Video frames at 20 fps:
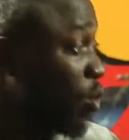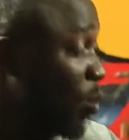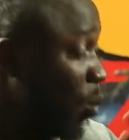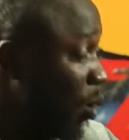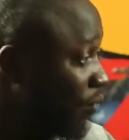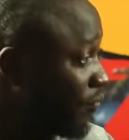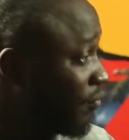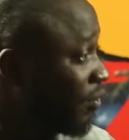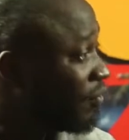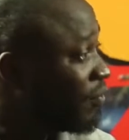
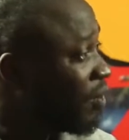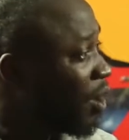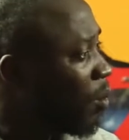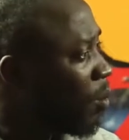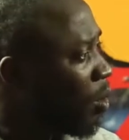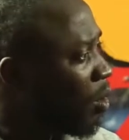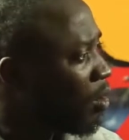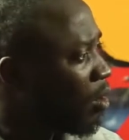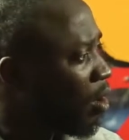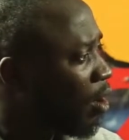One FIFA
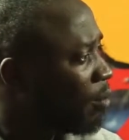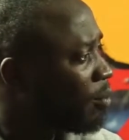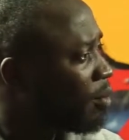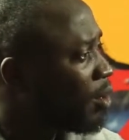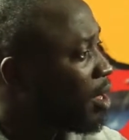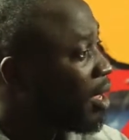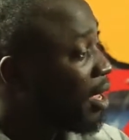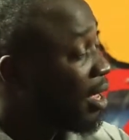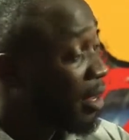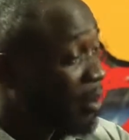World Cup.
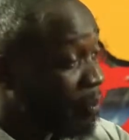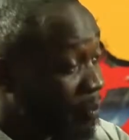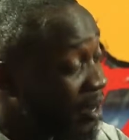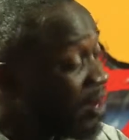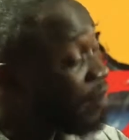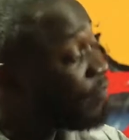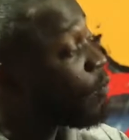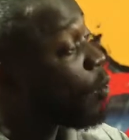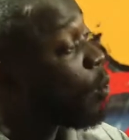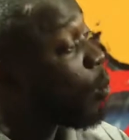He
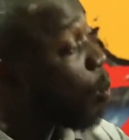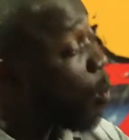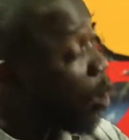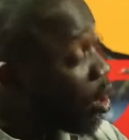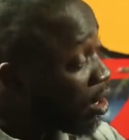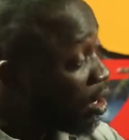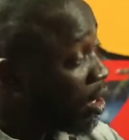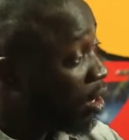played for one